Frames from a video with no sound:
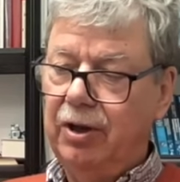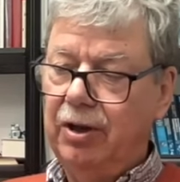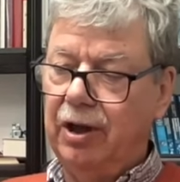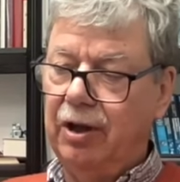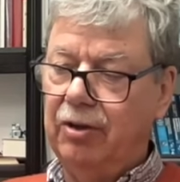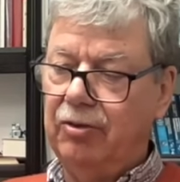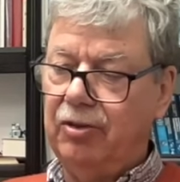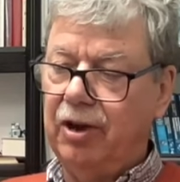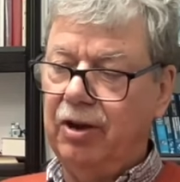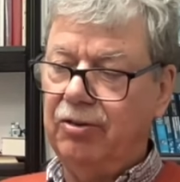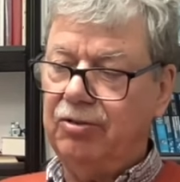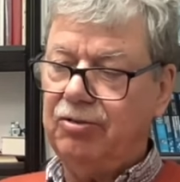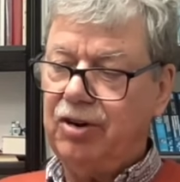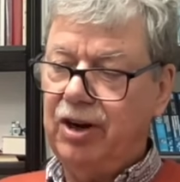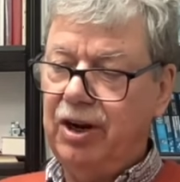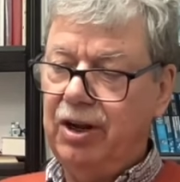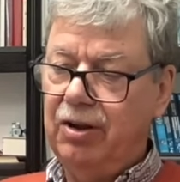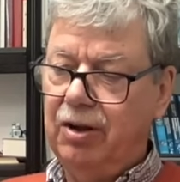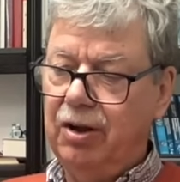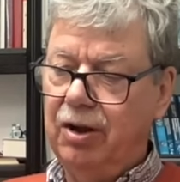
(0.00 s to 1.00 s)
as as,
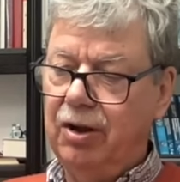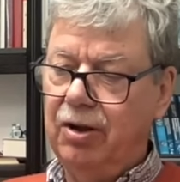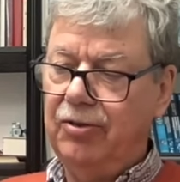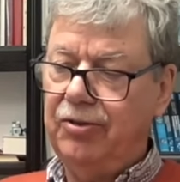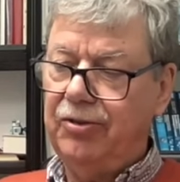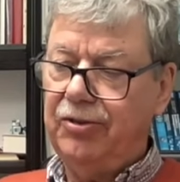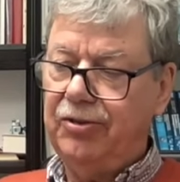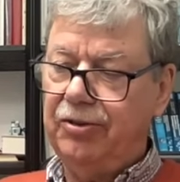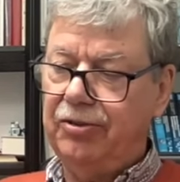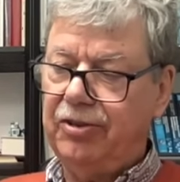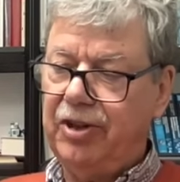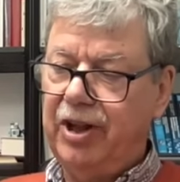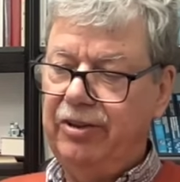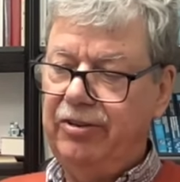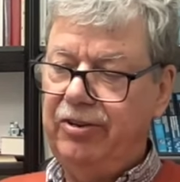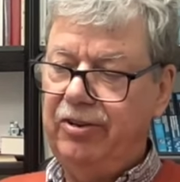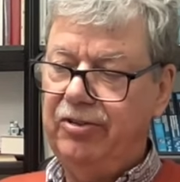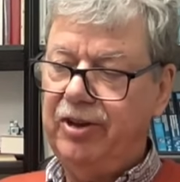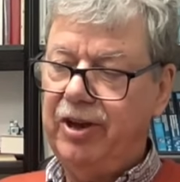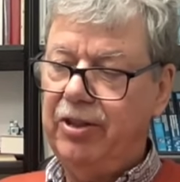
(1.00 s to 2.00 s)
Tra- as
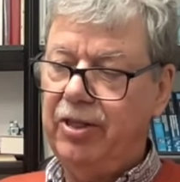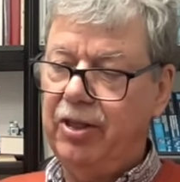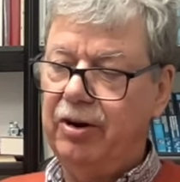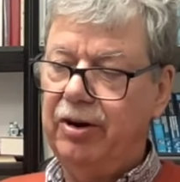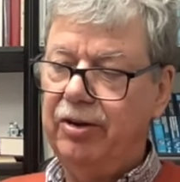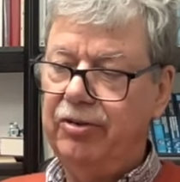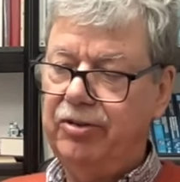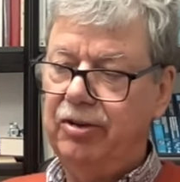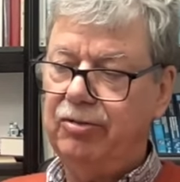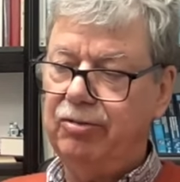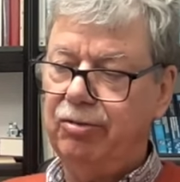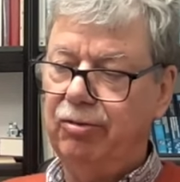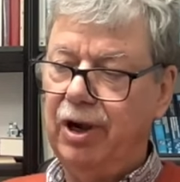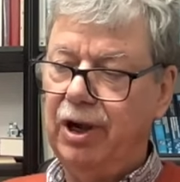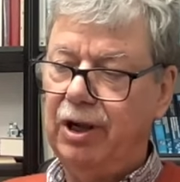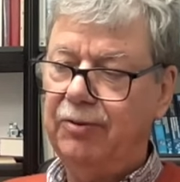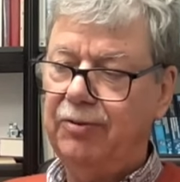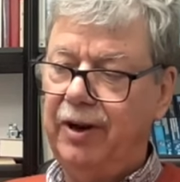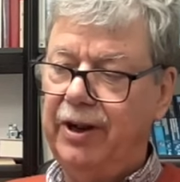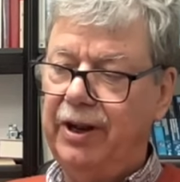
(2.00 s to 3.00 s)
Stacy said, there is this
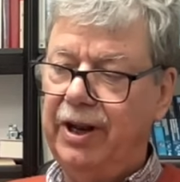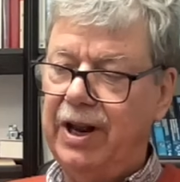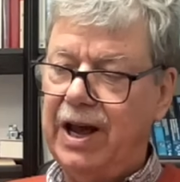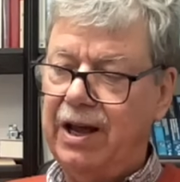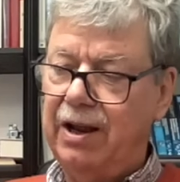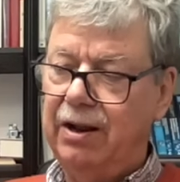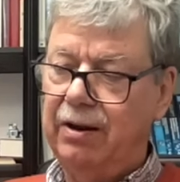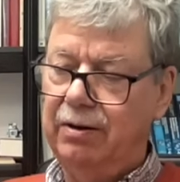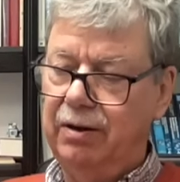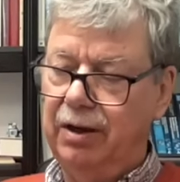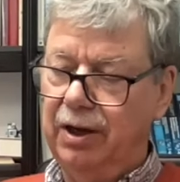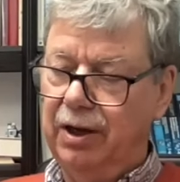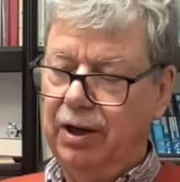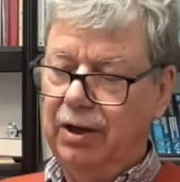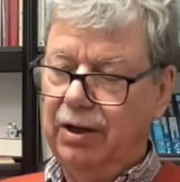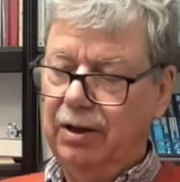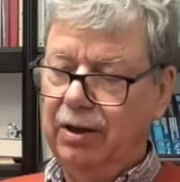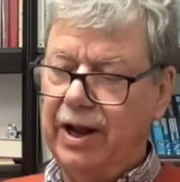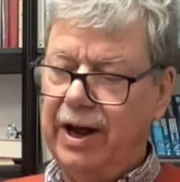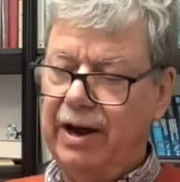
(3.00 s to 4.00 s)
relatively na-
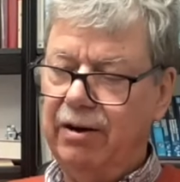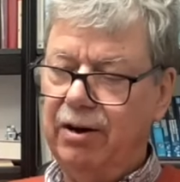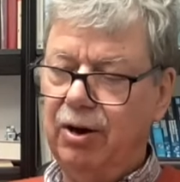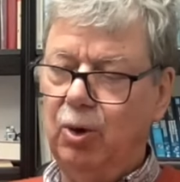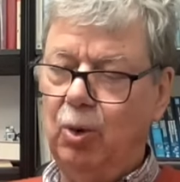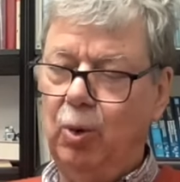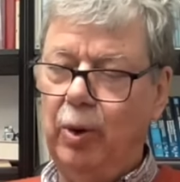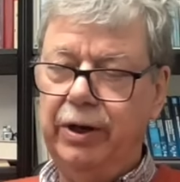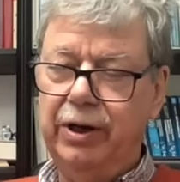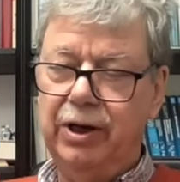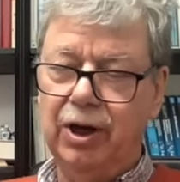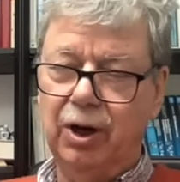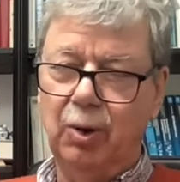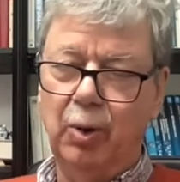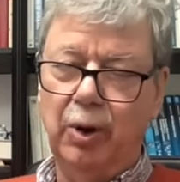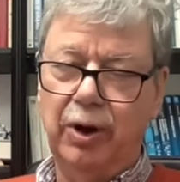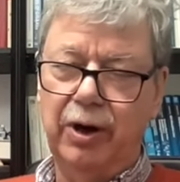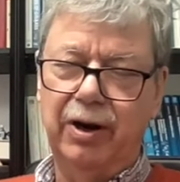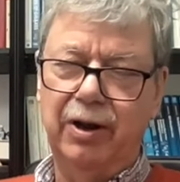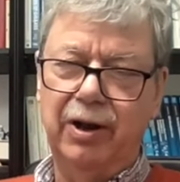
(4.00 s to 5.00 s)
narrow window
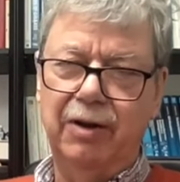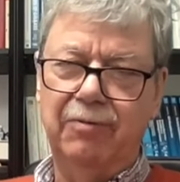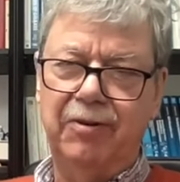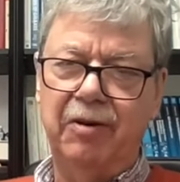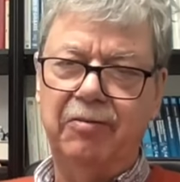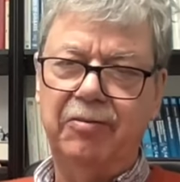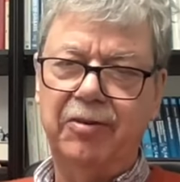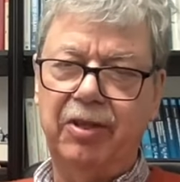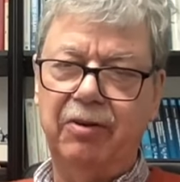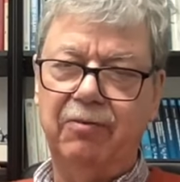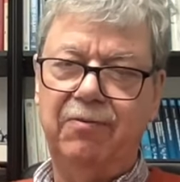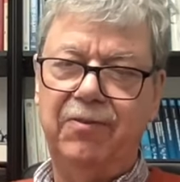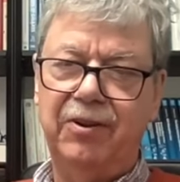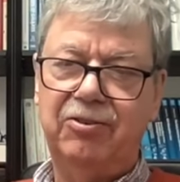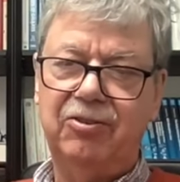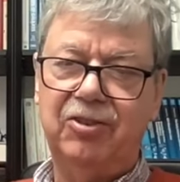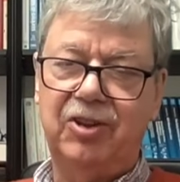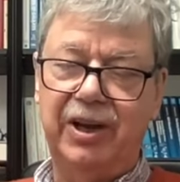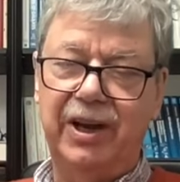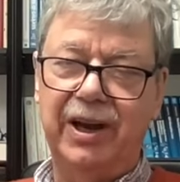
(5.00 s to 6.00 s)
where if everything
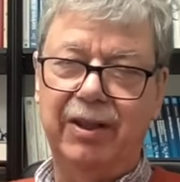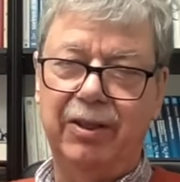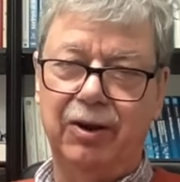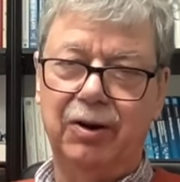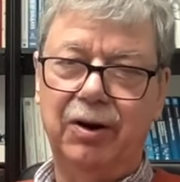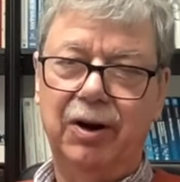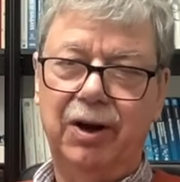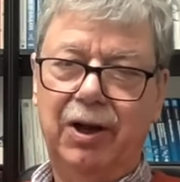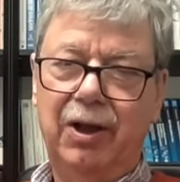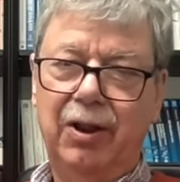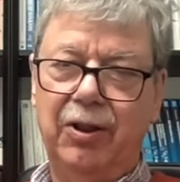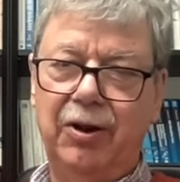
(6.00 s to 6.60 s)
fits together,